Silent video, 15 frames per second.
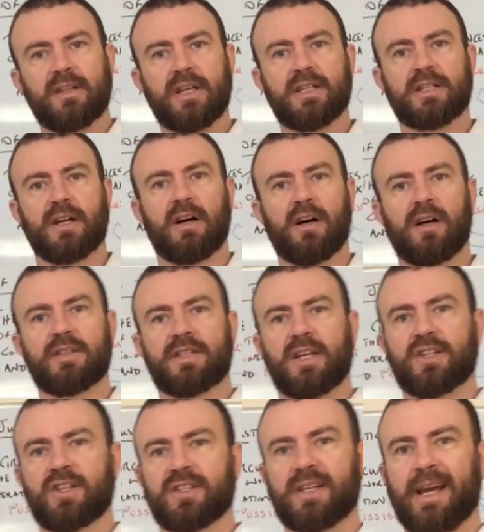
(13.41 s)
These are
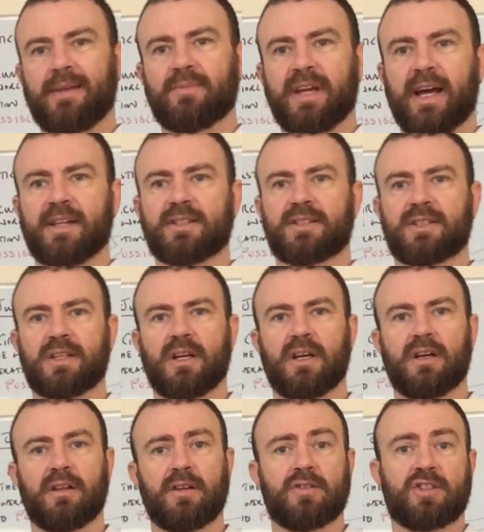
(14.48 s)
sessions aimed at
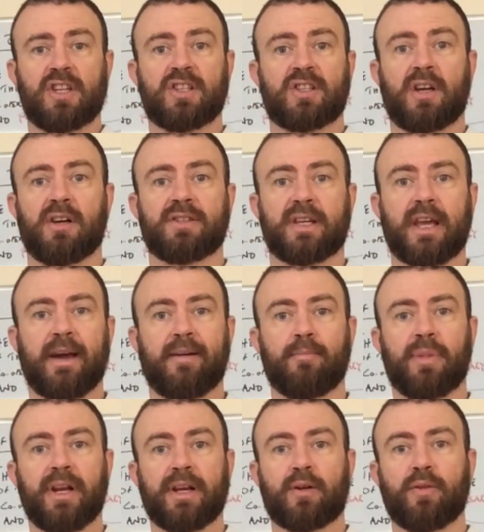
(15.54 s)
those just starting out in
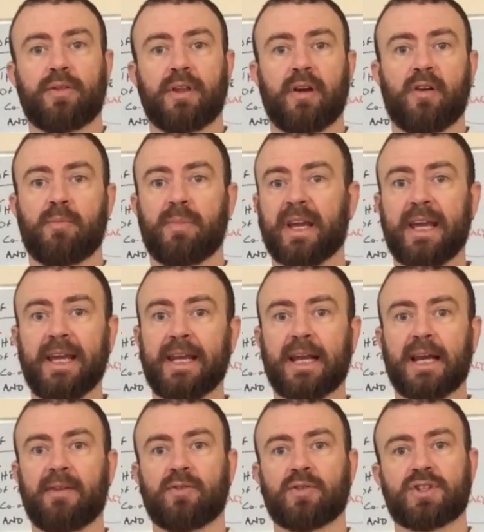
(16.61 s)
political theory, beginning
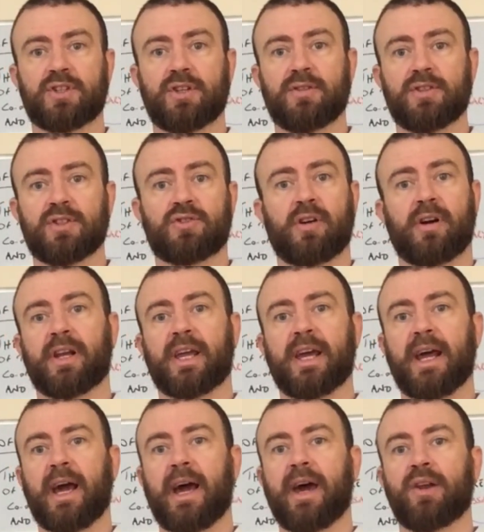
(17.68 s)
level students trying to get
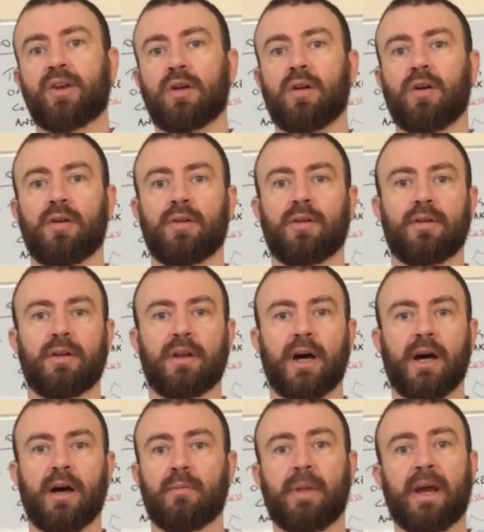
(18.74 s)
a handle on
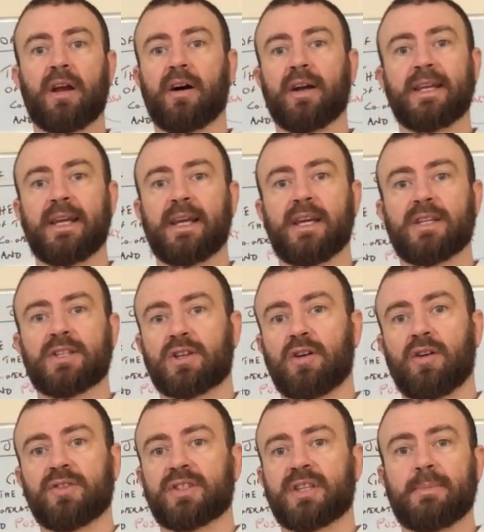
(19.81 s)
the main ideas,
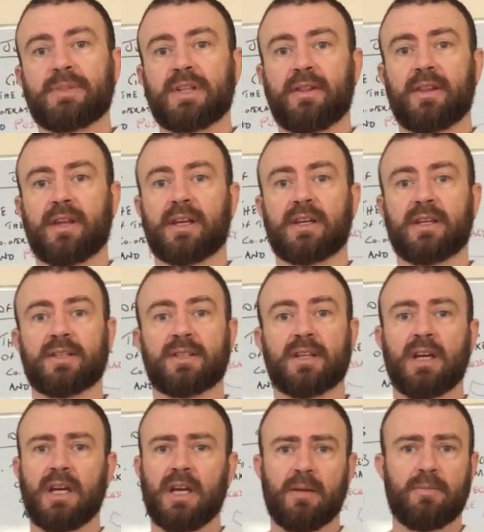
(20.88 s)
concepts and thinkers,
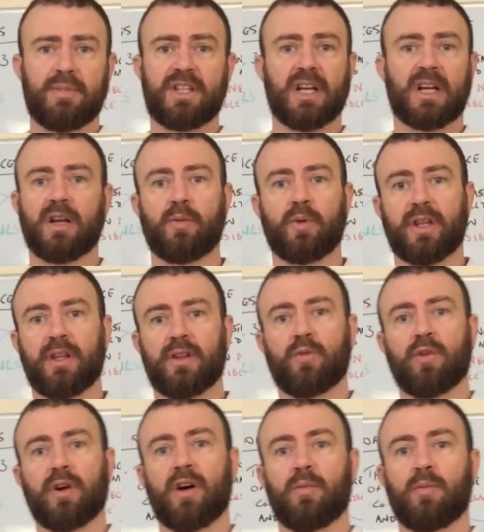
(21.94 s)
particularly within the
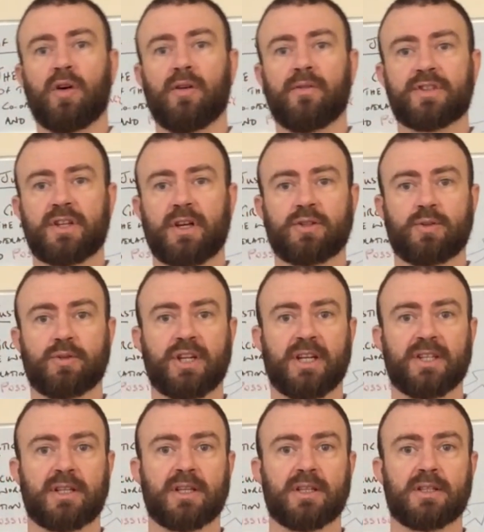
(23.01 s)
realm of social
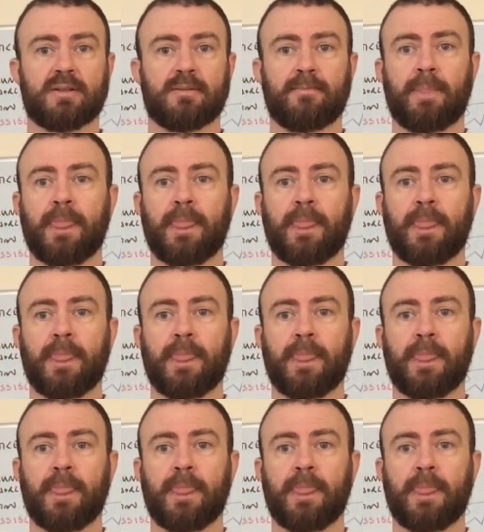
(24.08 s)
justice.